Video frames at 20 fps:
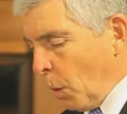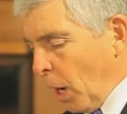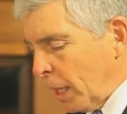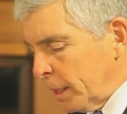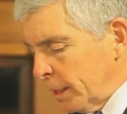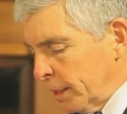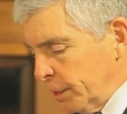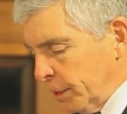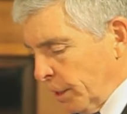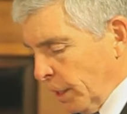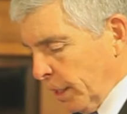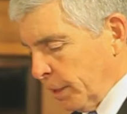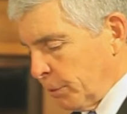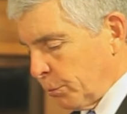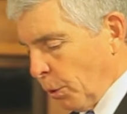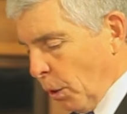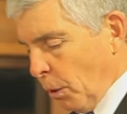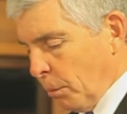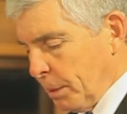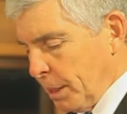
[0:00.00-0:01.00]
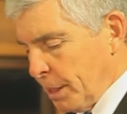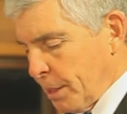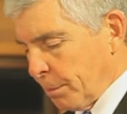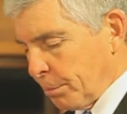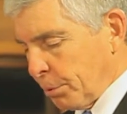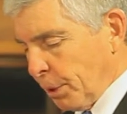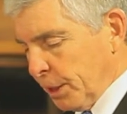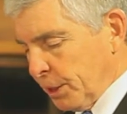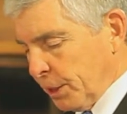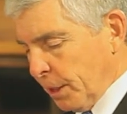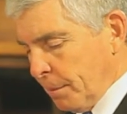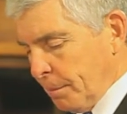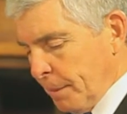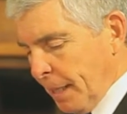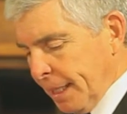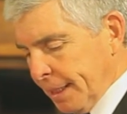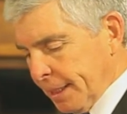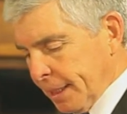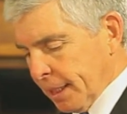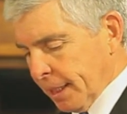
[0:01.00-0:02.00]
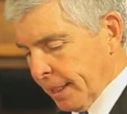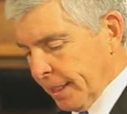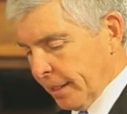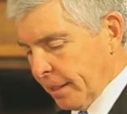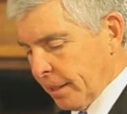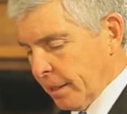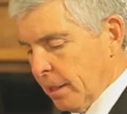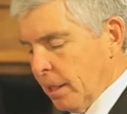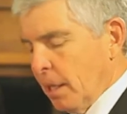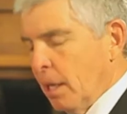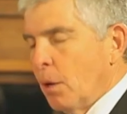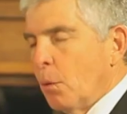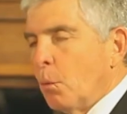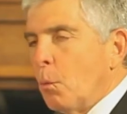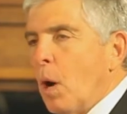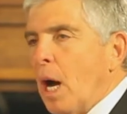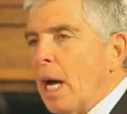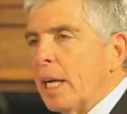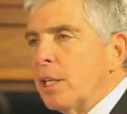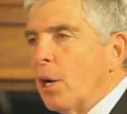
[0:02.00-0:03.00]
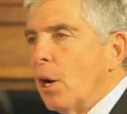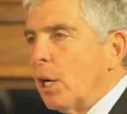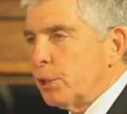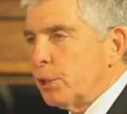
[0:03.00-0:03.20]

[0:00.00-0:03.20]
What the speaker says: While in Nairobi, the president made clear why